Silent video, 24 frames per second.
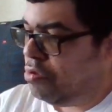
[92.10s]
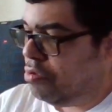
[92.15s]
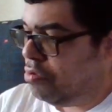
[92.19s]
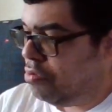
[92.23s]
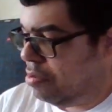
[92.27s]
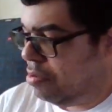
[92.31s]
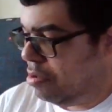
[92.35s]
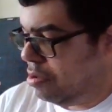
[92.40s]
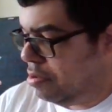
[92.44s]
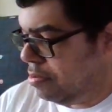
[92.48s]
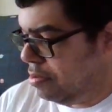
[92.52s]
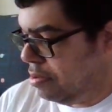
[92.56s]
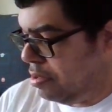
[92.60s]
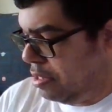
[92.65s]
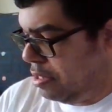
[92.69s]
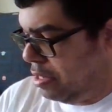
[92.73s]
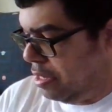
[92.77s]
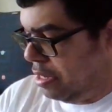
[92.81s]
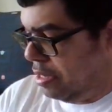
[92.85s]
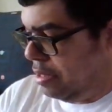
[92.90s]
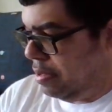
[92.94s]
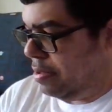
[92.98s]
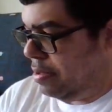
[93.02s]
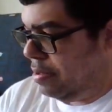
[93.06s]
Shugong,
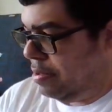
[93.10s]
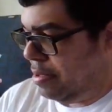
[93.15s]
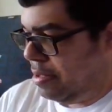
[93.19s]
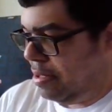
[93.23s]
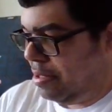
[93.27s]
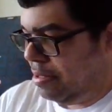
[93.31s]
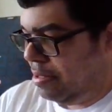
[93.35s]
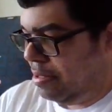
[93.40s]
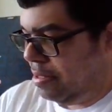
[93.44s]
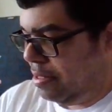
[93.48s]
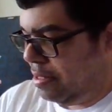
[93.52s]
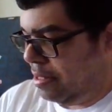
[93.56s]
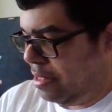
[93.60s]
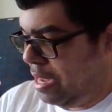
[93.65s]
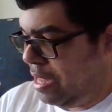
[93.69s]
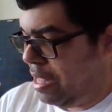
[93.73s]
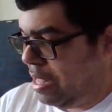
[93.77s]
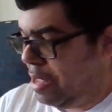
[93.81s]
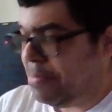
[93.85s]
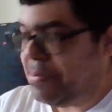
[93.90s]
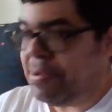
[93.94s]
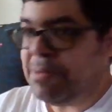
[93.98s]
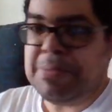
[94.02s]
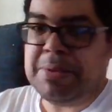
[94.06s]
let like
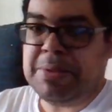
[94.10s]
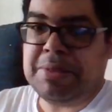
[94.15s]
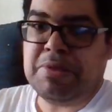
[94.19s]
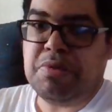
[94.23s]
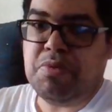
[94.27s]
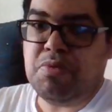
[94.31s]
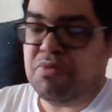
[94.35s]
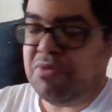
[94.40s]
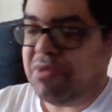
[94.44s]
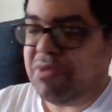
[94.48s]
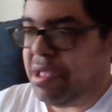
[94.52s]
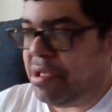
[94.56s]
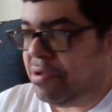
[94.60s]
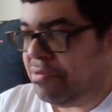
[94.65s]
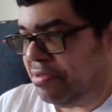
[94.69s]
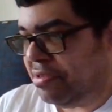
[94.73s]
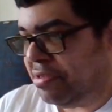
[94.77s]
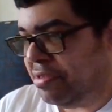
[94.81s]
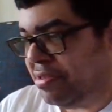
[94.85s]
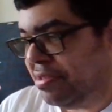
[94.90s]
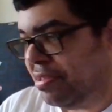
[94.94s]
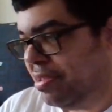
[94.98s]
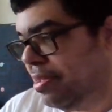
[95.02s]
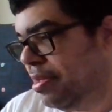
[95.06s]
there's been two Oh,
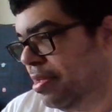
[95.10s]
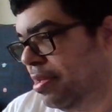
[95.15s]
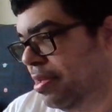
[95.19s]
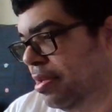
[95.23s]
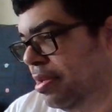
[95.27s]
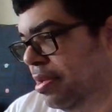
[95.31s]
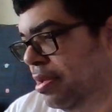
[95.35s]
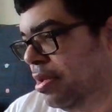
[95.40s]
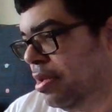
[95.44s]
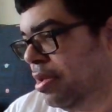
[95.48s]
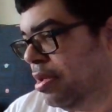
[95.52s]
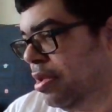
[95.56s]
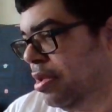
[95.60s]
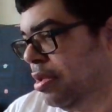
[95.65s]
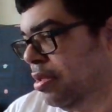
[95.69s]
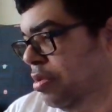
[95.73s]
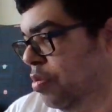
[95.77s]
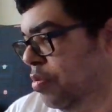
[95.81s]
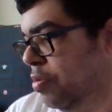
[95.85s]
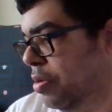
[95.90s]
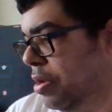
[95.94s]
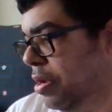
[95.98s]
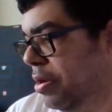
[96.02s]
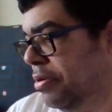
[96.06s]
with
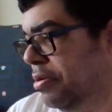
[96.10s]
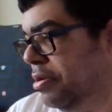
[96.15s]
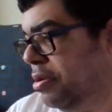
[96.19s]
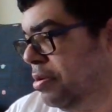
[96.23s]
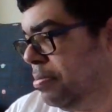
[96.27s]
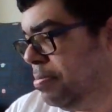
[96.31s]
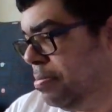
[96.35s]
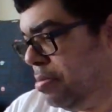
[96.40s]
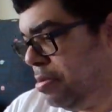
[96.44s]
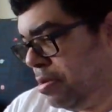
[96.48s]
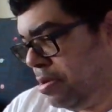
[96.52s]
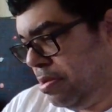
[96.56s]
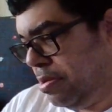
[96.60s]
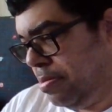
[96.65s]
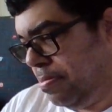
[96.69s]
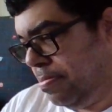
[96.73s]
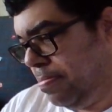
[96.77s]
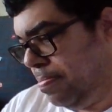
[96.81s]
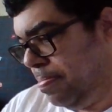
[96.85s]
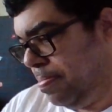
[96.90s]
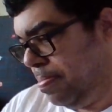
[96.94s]
no urine book.